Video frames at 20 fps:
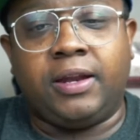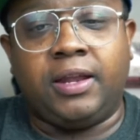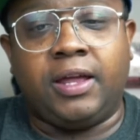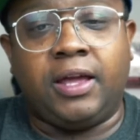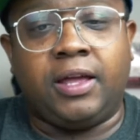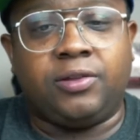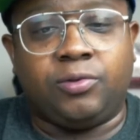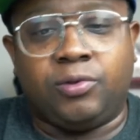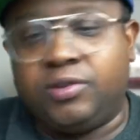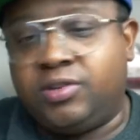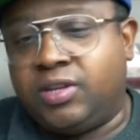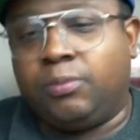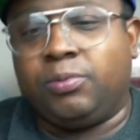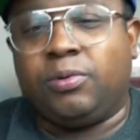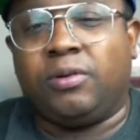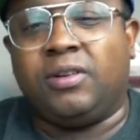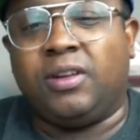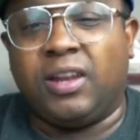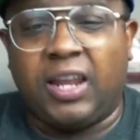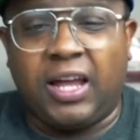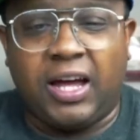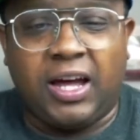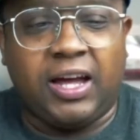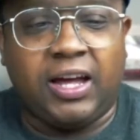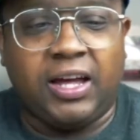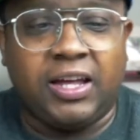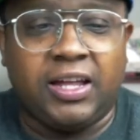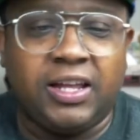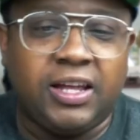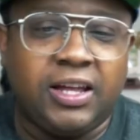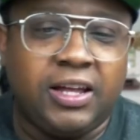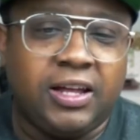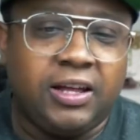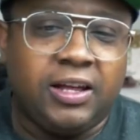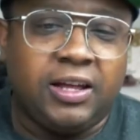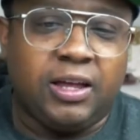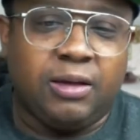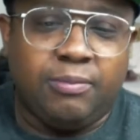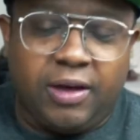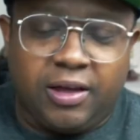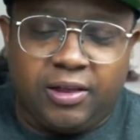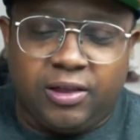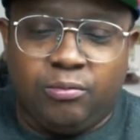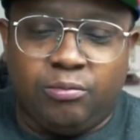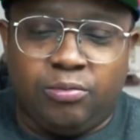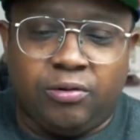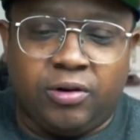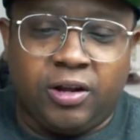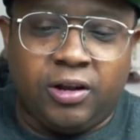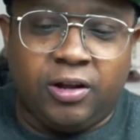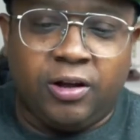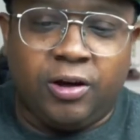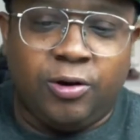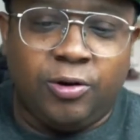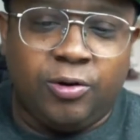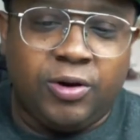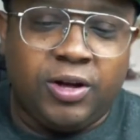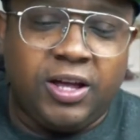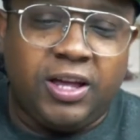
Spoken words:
so he jumped on the line. He made the burrito.